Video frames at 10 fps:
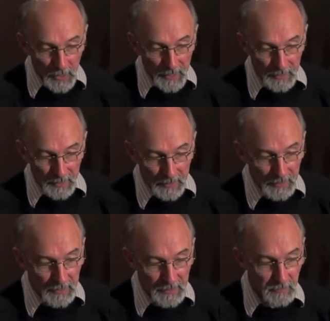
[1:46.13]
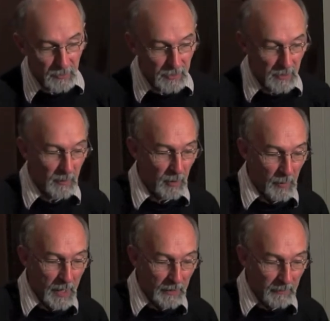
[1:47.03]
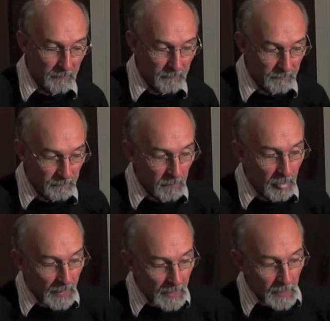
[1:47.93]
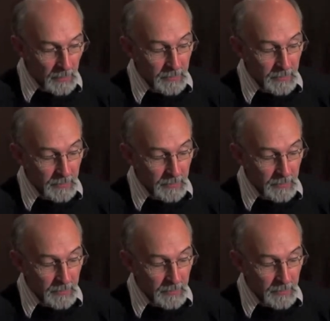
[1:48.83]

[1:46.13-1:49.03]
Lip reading: and they needed to do something about it. The